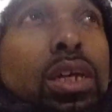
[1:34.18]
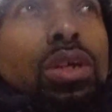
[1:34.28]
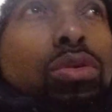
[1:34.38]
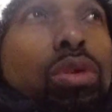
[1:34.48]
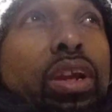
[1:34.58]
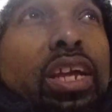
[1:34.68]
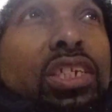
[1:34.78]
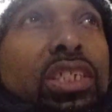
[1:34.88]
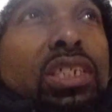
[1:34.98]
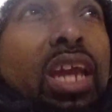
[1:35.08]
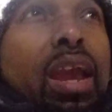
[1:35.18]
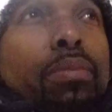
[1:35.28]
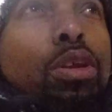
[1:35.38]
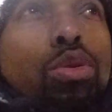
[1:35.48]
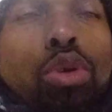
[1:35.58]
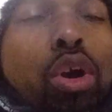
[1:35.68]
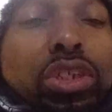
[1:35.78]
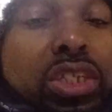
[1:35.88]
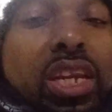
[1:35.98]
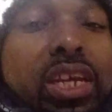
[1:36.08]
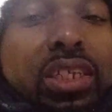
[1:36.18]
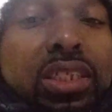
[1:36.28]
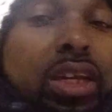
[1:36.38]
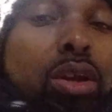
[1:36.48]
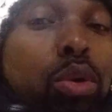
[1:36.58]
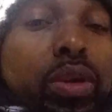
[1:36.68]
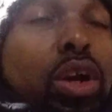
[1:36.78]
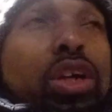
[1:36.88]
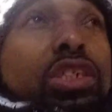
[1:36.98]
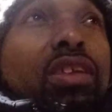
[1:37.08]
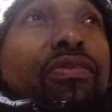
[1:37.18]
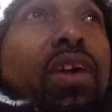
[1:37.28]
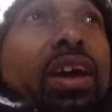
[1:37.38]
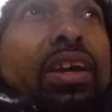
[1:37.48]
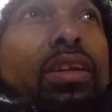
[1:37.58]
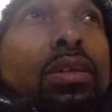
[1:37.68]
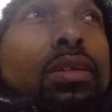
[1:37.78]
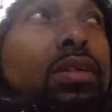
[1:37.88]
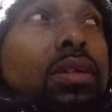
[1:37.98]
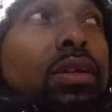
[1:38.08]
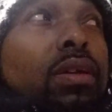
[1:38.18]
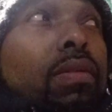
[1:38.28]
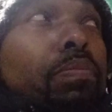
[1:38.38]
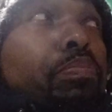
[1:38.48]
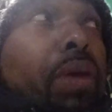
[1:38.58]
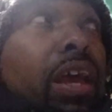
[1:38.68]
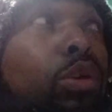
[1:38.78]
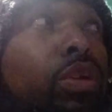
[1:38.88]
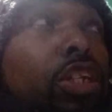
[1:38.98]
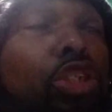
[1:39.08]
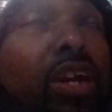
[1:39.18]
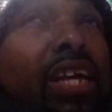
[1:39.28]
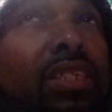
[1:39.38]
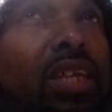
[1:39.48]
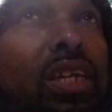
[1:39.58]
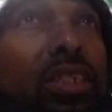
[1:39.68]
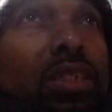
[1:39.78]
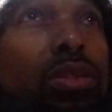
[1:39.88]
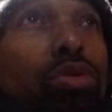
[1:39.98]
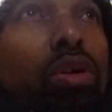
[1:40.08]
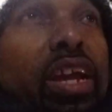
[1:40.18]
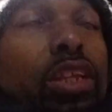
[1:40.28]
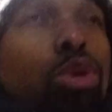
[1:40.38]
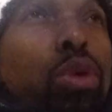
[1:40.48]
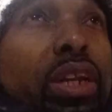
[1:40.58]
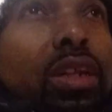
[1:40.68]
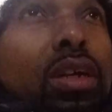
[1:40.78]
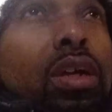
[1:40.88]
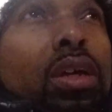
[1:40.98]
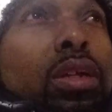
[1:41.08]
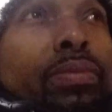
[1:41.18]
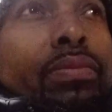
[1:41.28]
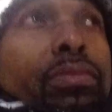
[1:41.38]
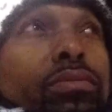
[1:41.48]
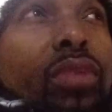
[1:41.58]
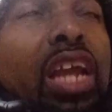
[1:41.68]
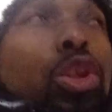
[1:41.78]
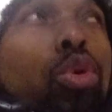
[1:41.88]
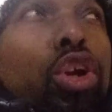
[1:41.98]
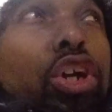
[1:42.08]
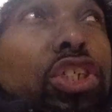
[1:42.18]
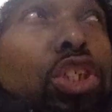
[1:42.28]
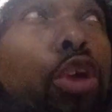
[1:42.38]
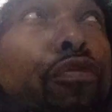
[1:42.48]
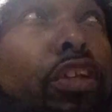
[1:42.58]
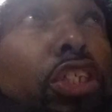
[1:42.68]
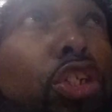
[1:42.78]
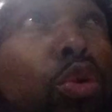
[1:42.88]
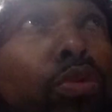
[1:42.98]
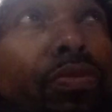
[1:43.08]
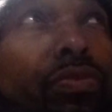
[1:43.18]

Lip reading: you know, they just came to New York City and said, yo, we gonna just fucking peddle in the train stations. You know, they do it. They do it on surface too,